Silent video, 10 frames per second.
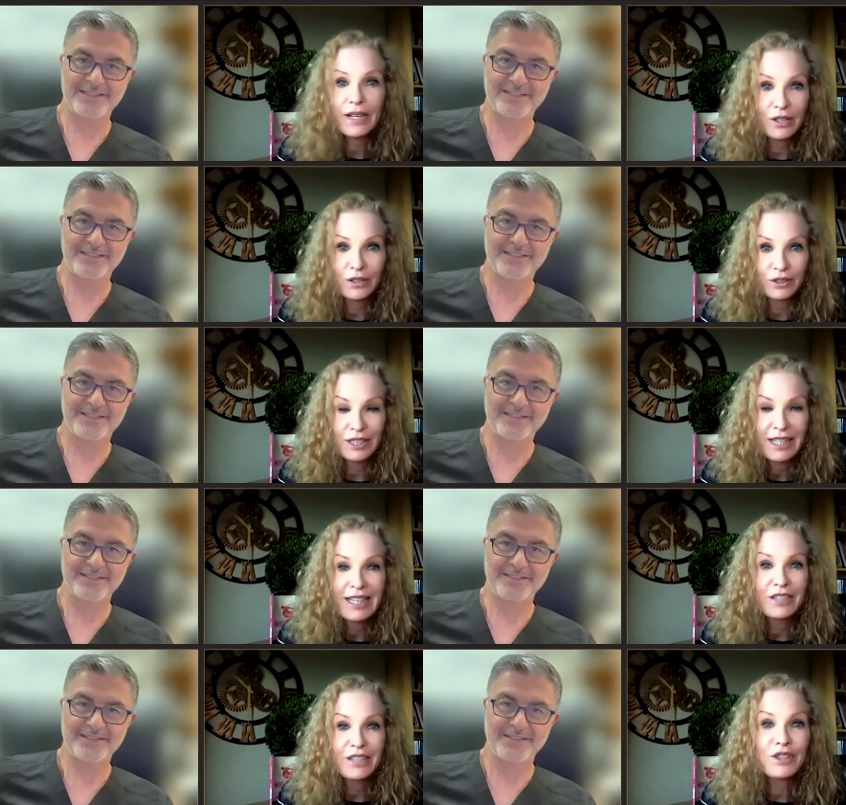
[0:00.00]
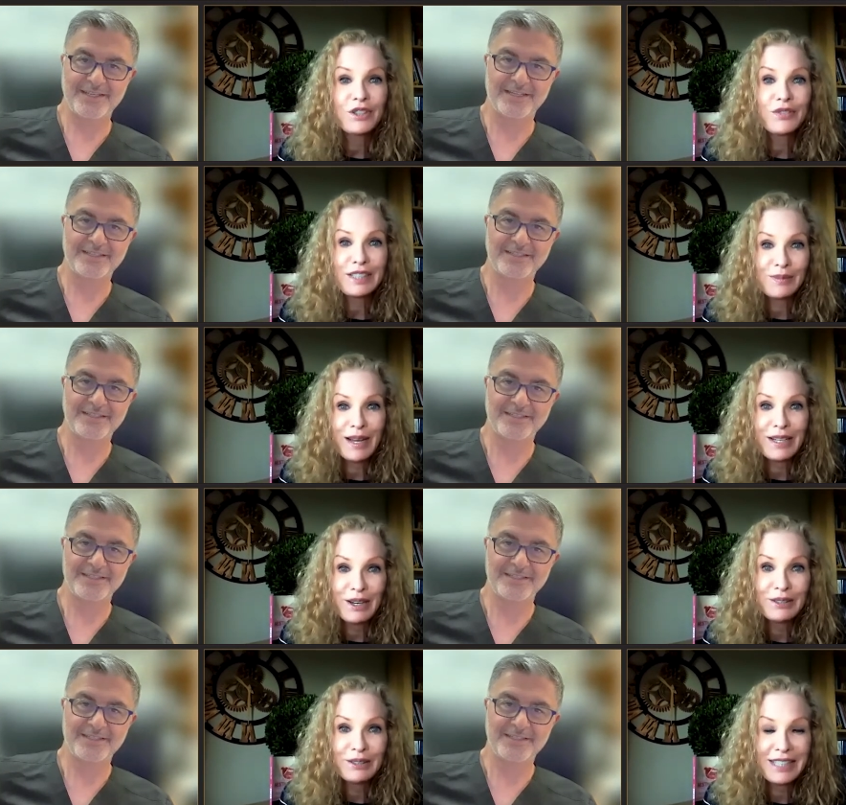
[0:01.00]
Speaker 1: nose. If you fix my
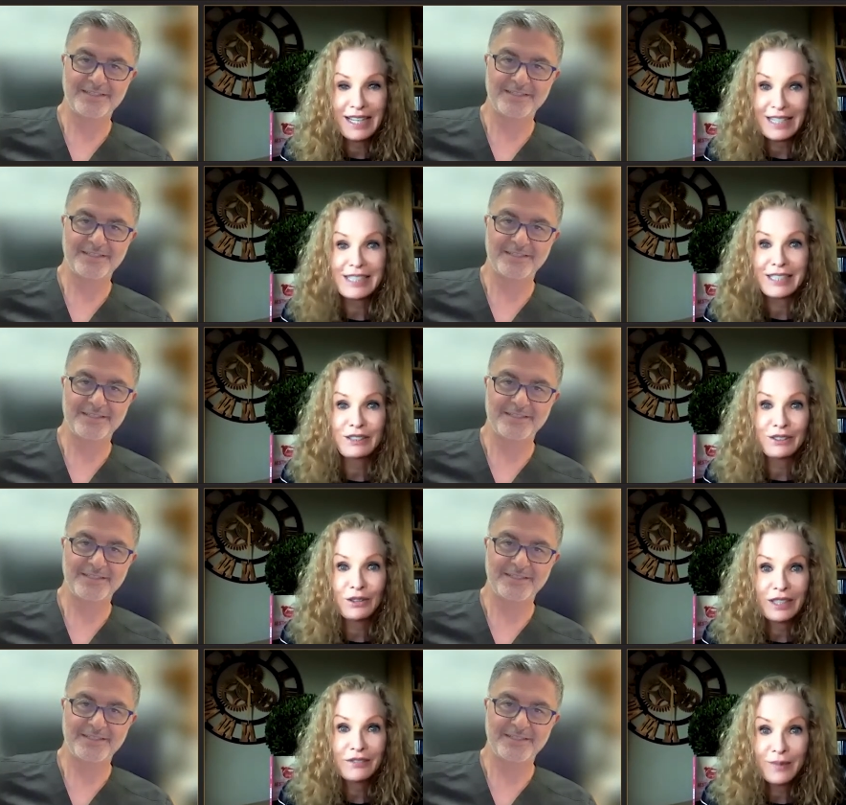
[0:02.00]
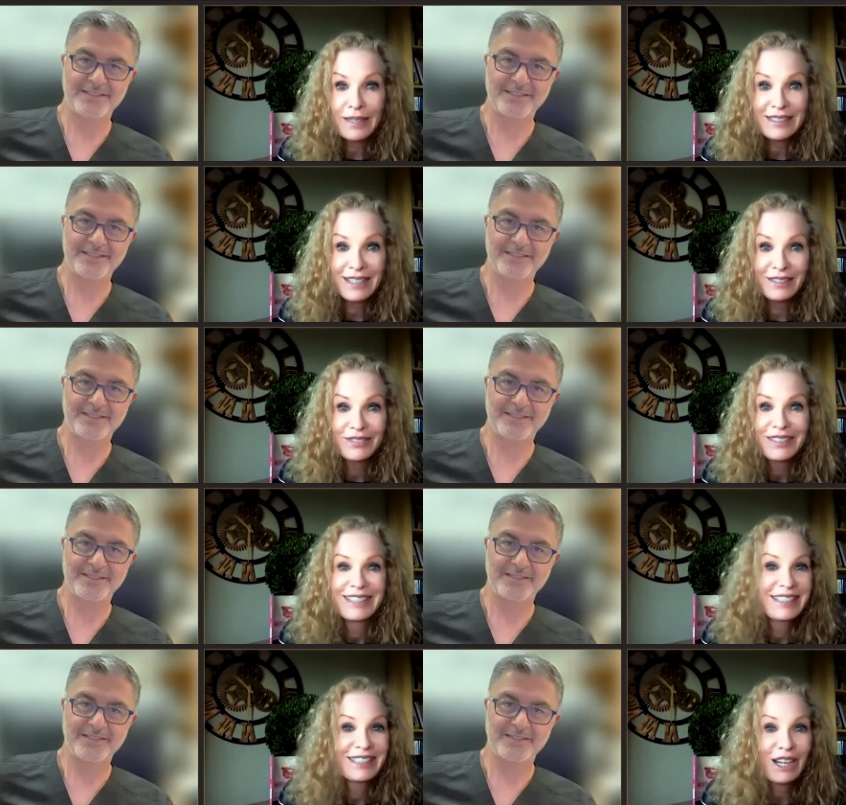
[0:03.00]
nose and I still don't love myself,
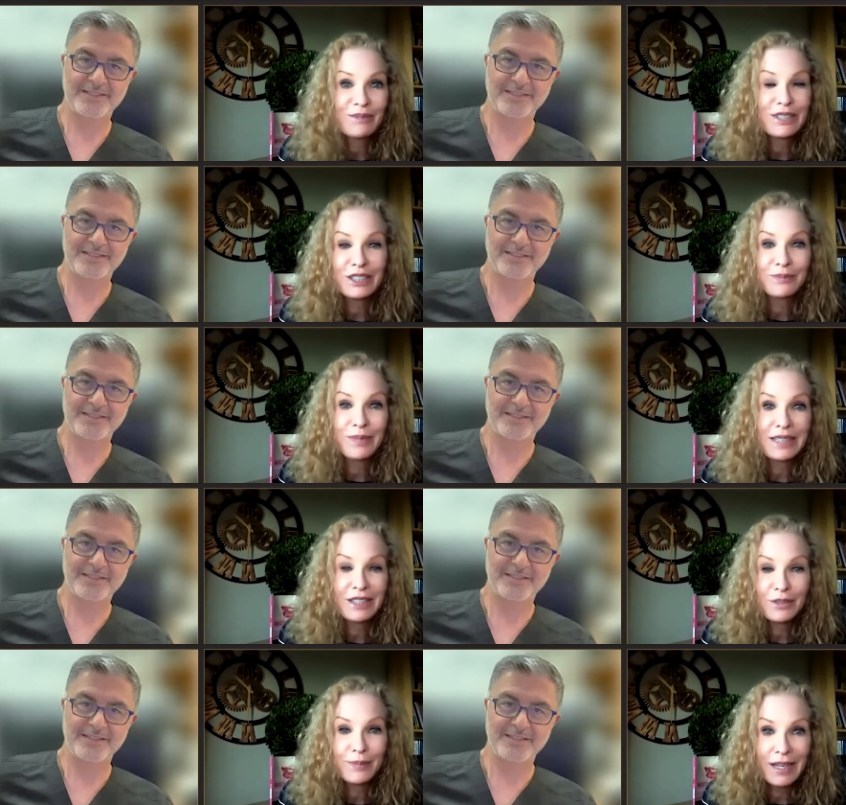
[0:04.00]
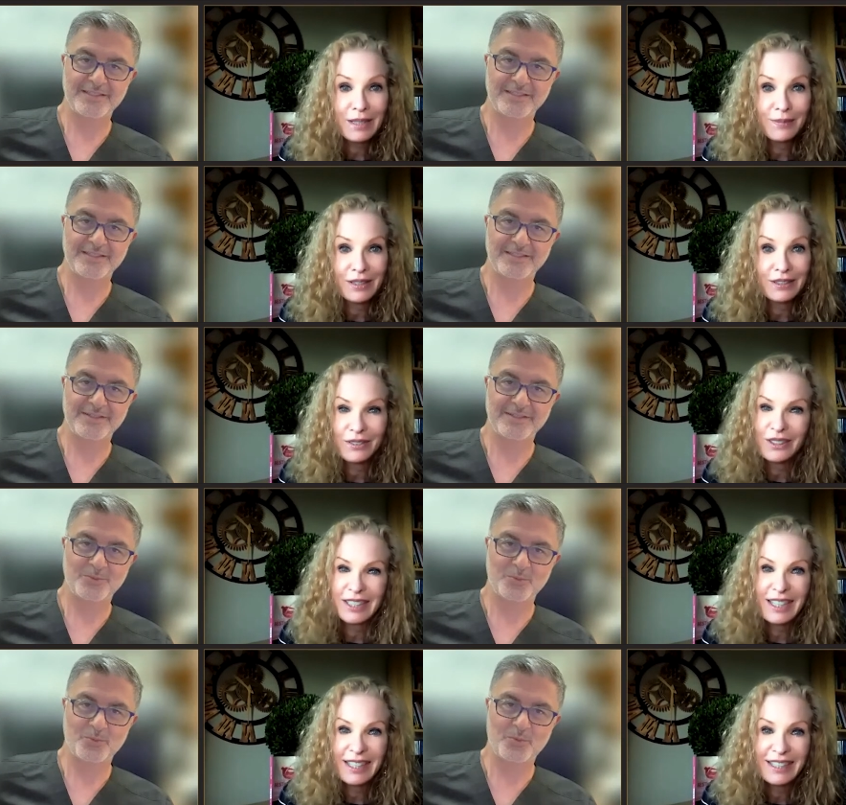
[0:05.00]
I'm going to pick another body part, don't you
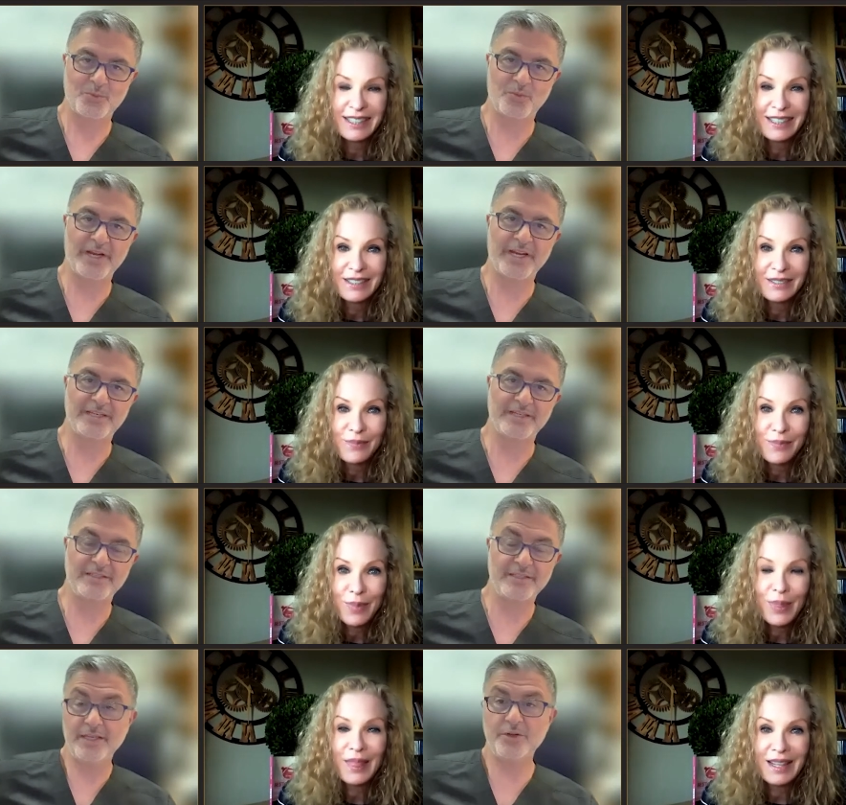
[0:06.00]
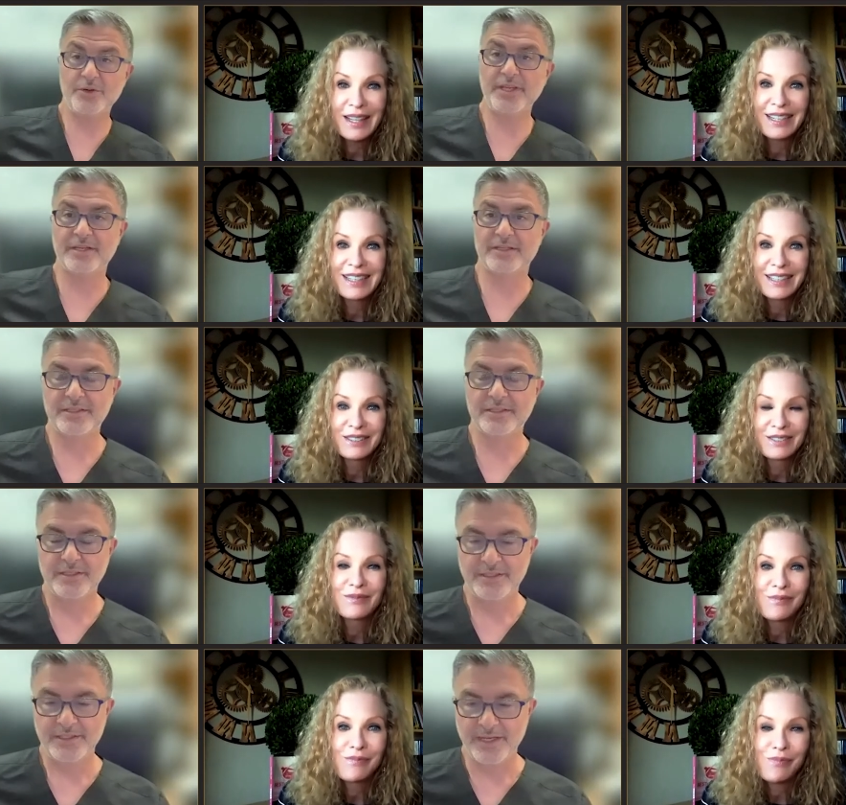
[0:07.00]
think?
Speaker 2: Right. Yeah, no, yeah.
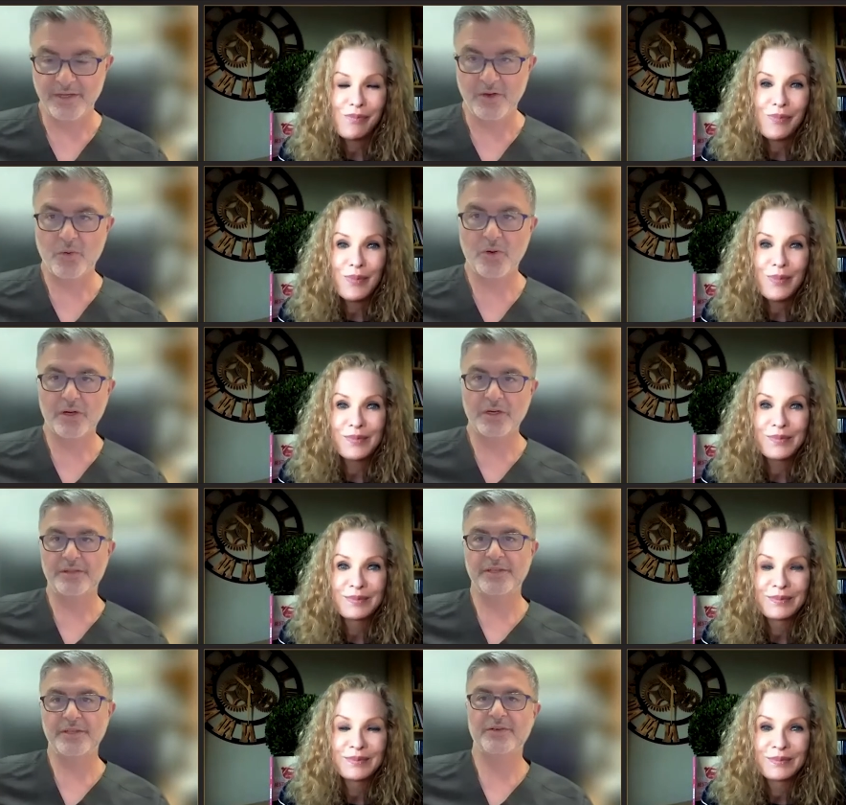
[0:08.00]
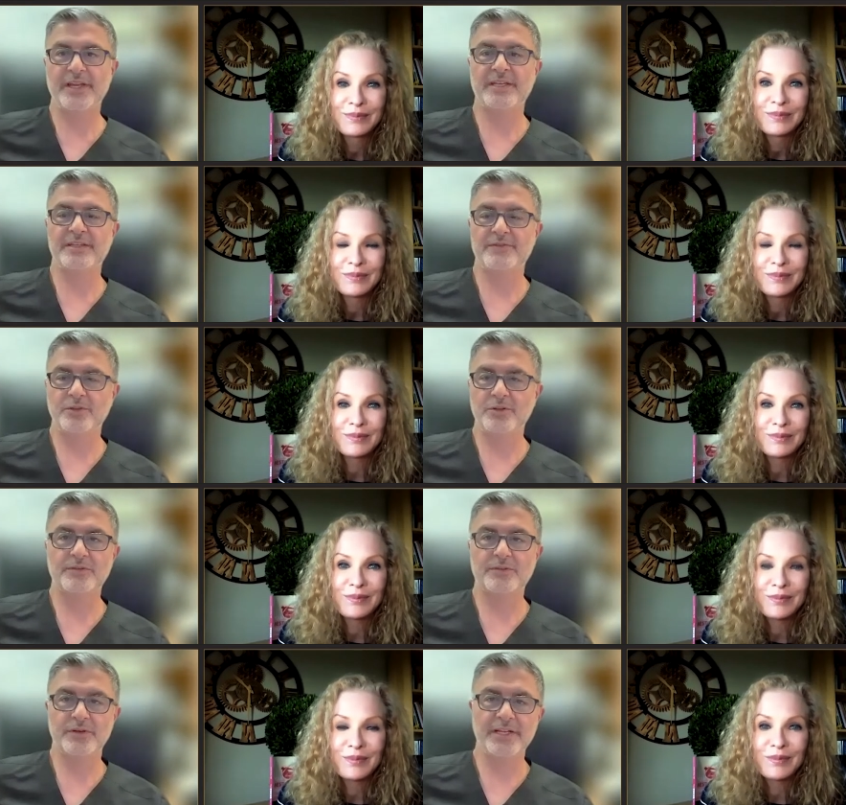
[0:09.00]
Yeah. Or on the other hand, if you look
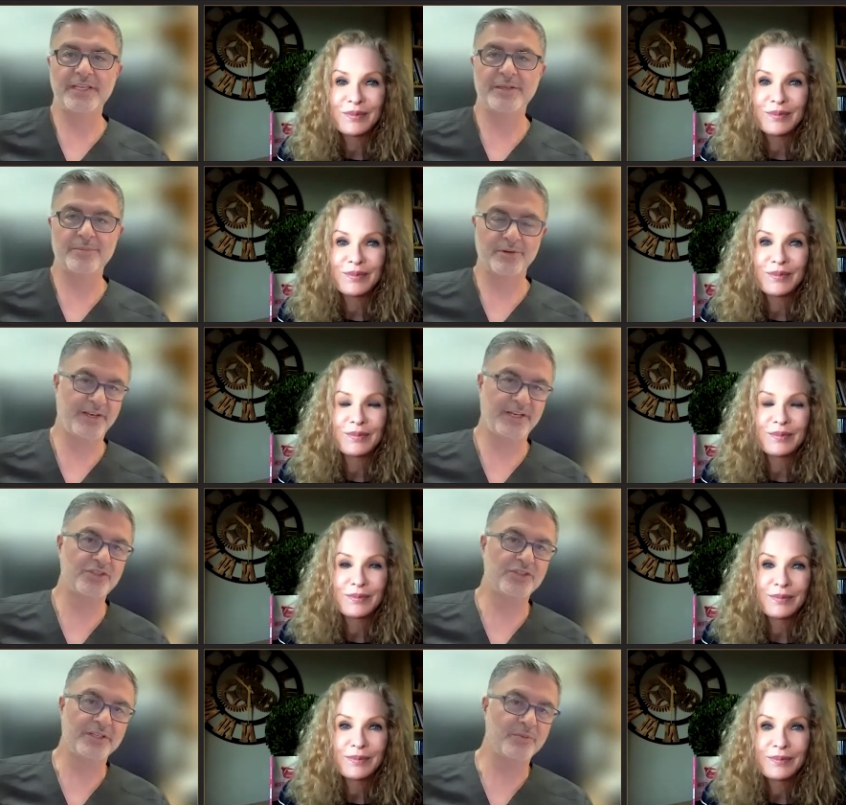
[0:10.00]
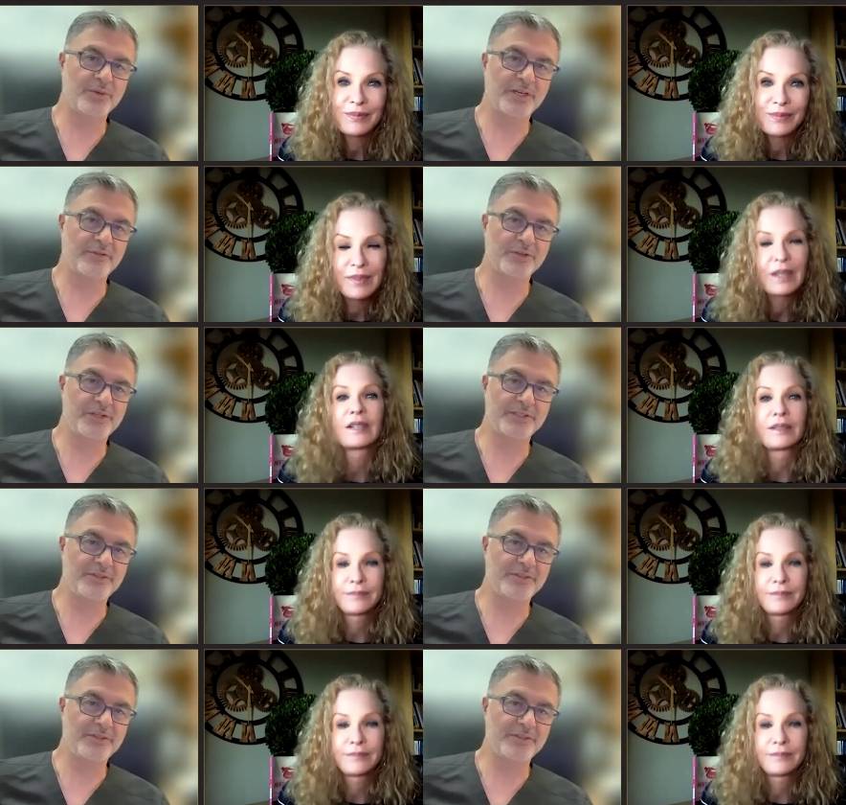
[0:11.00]
for any imperfection in whatever result you